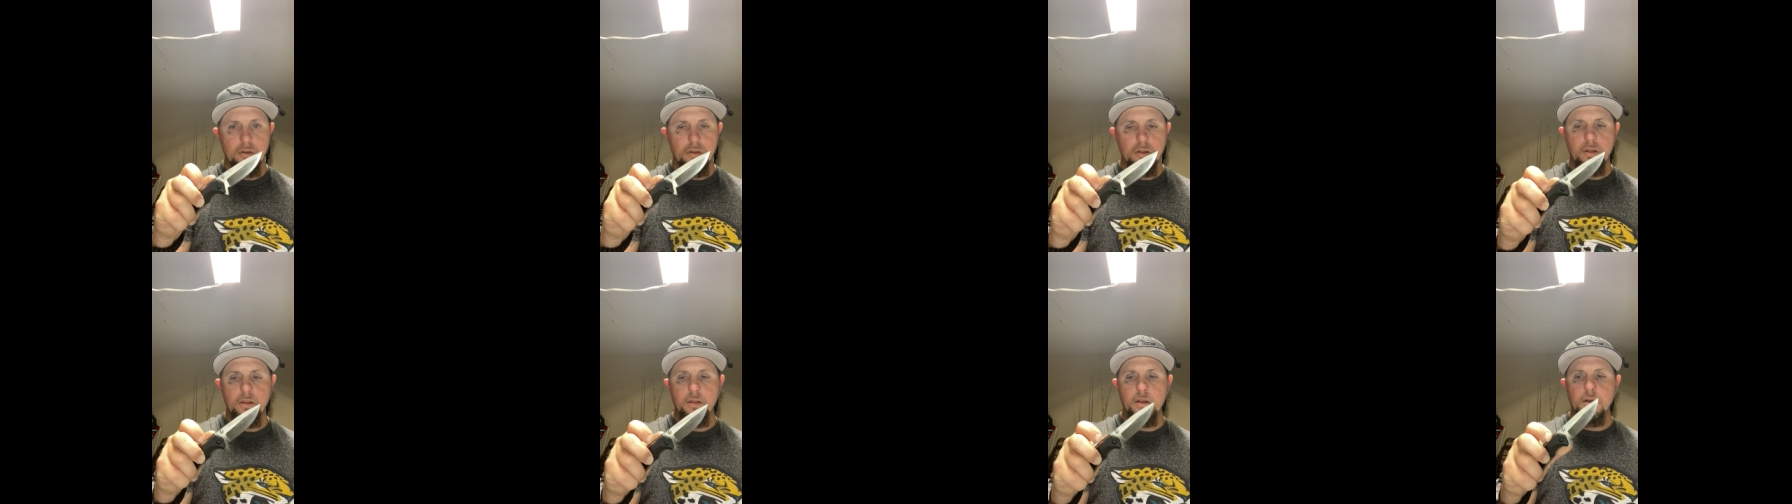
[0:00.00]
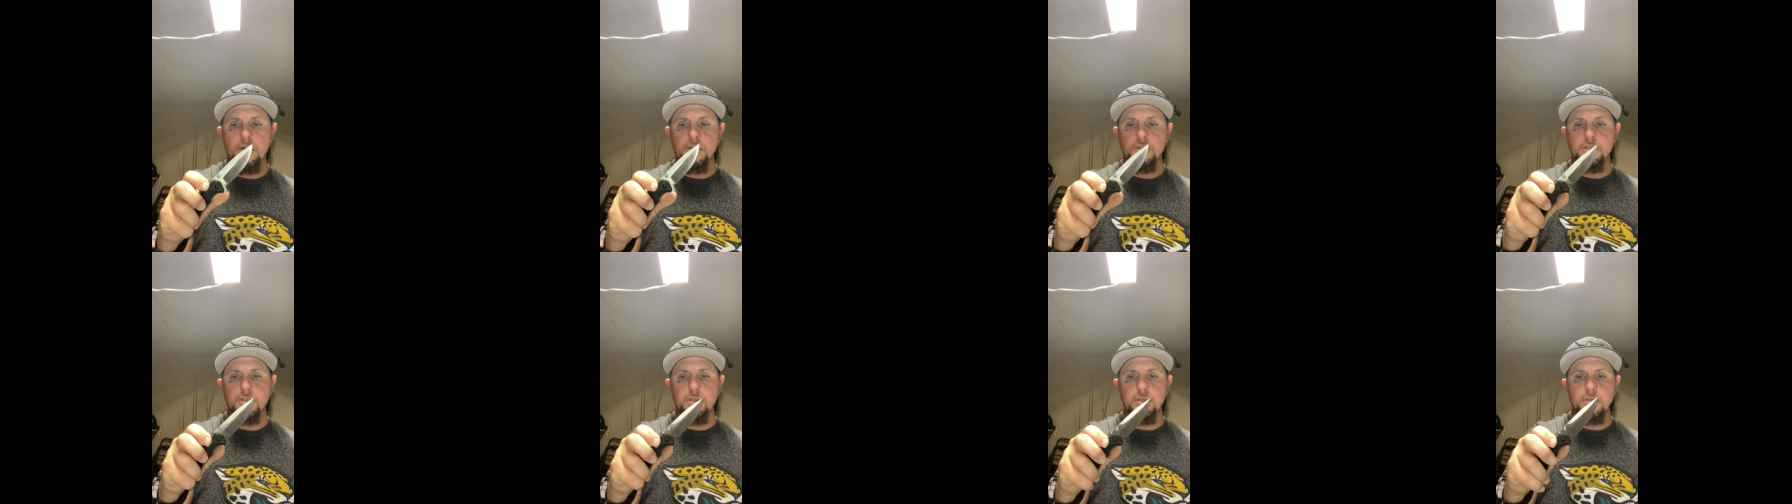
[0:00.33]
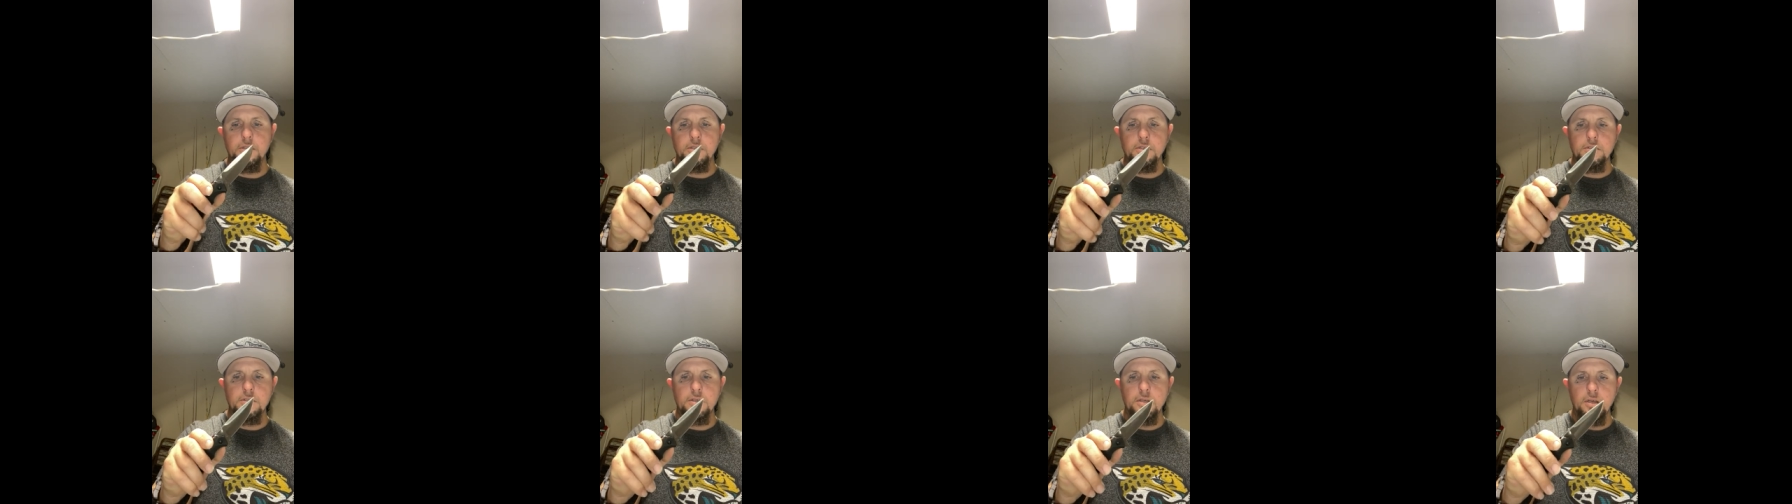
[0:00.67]
And there she
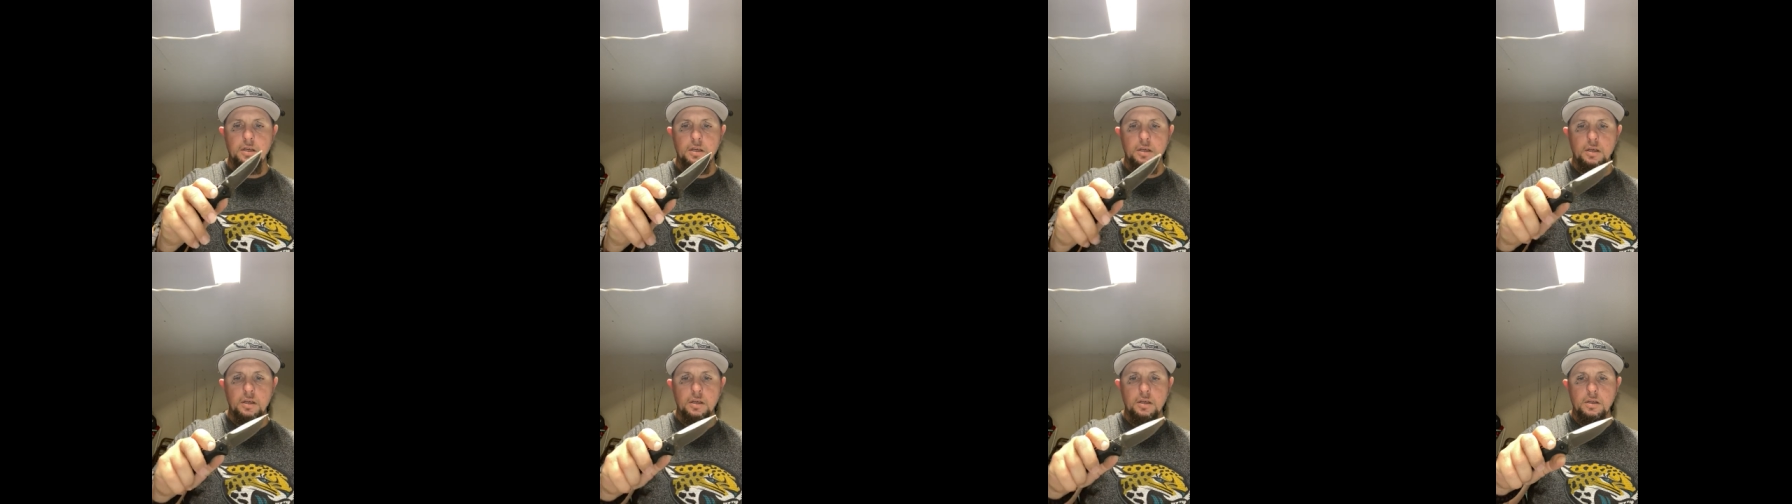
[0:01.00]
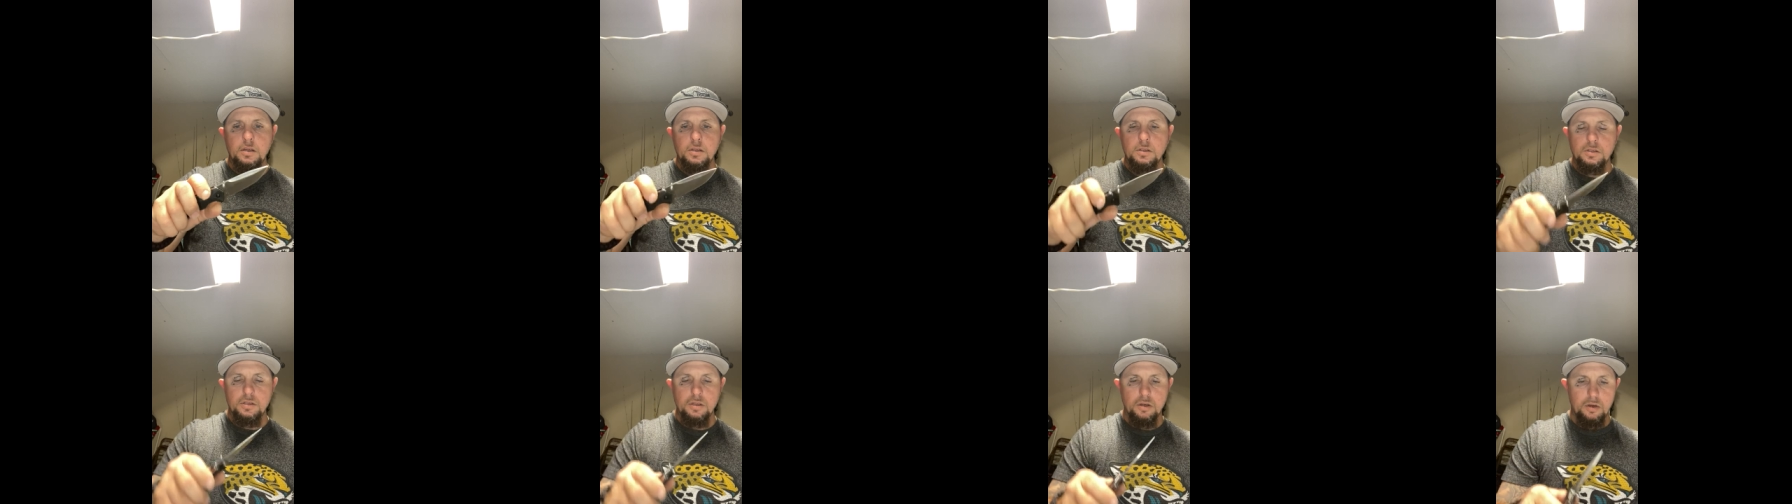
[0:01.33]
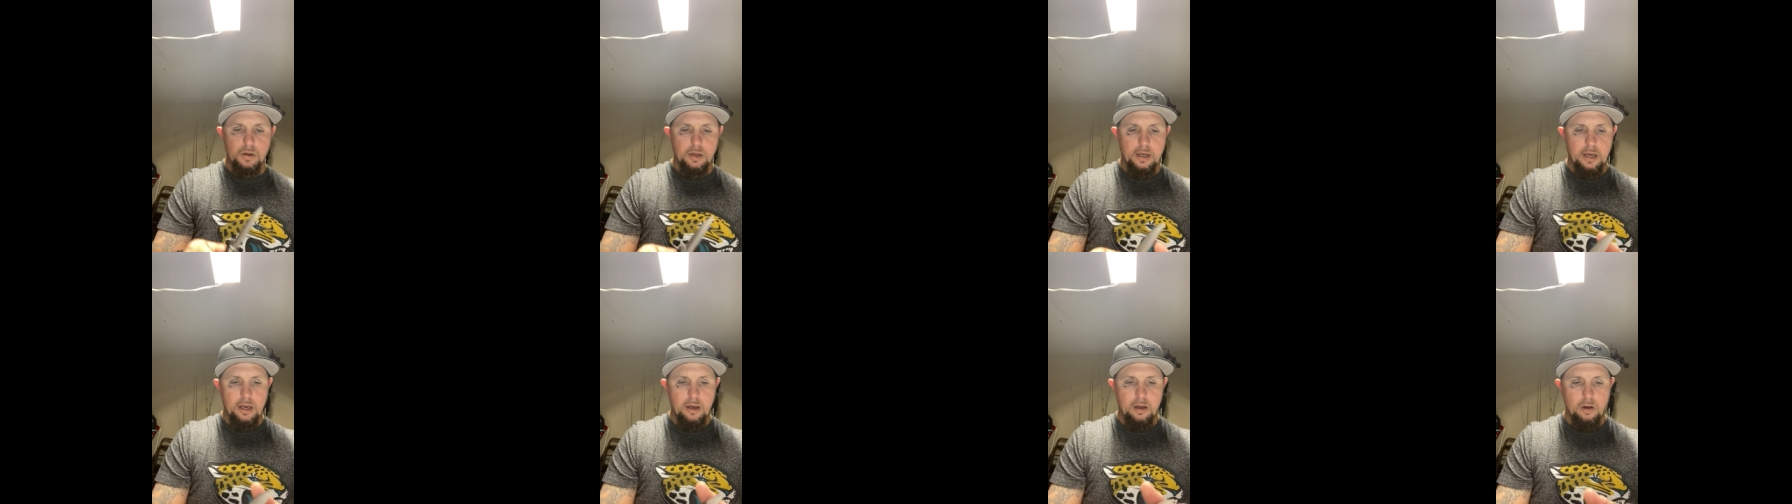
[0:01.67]
is. So
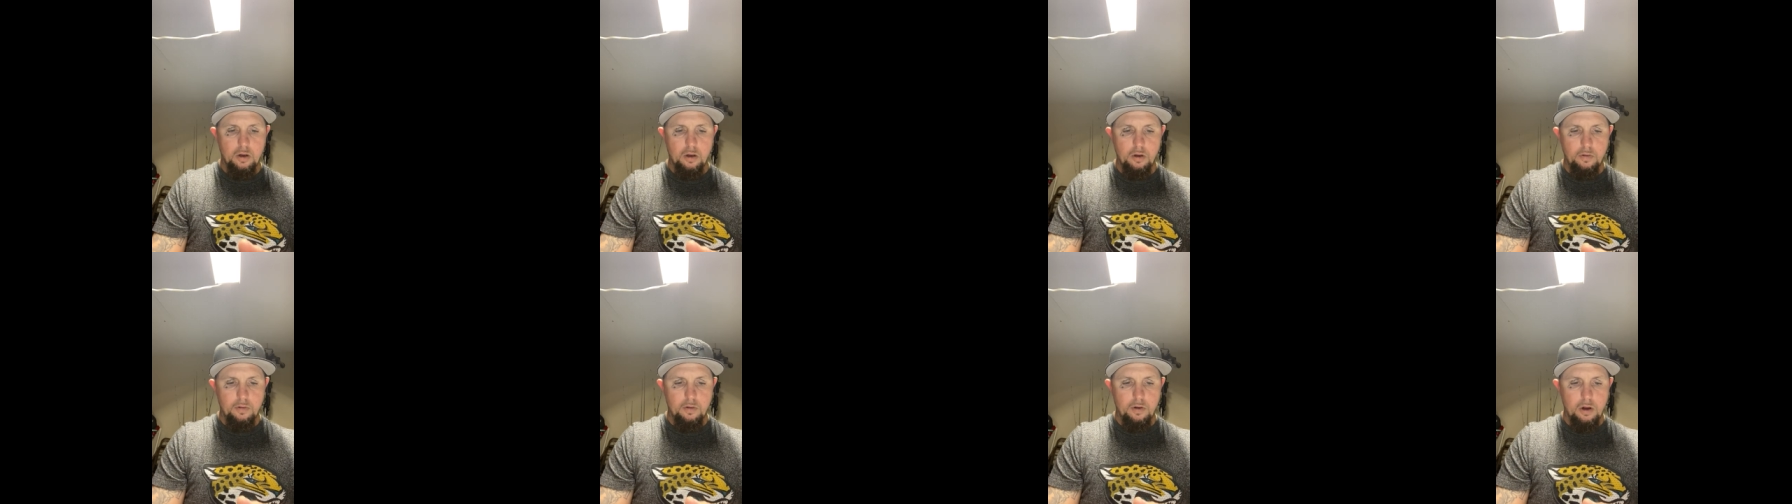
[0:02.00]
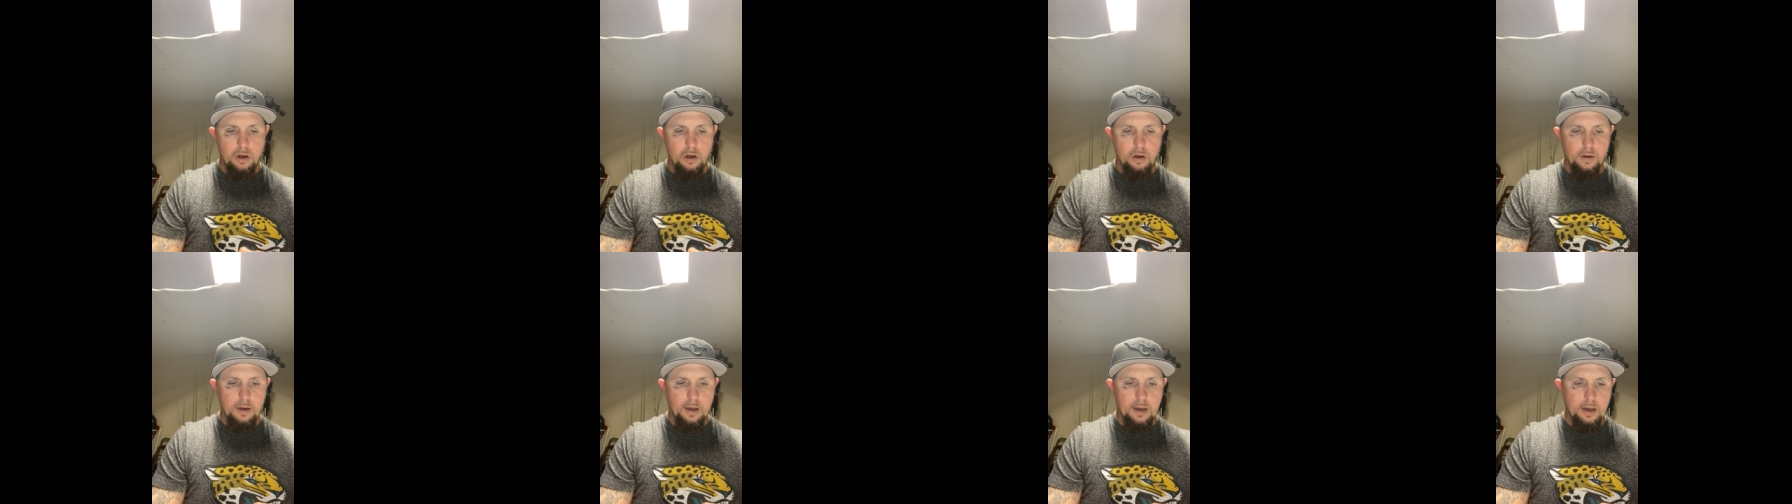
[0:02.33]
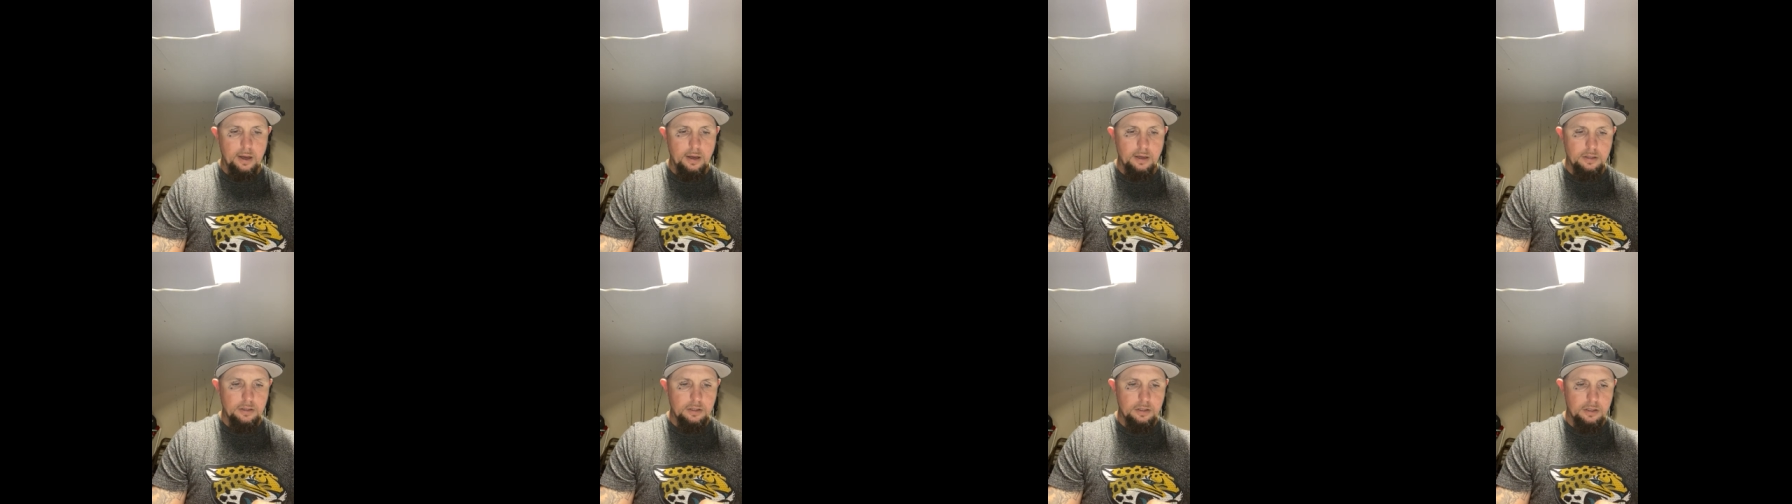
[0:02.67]
yeah, overall,
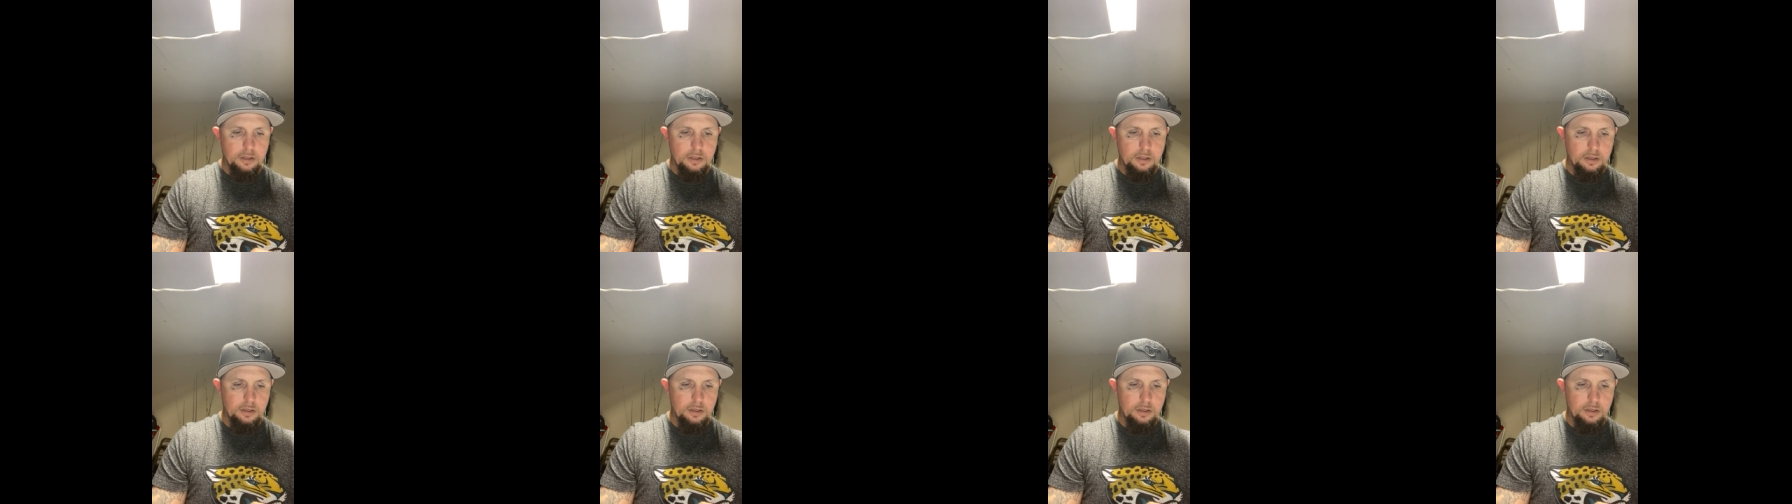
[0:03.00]
guys,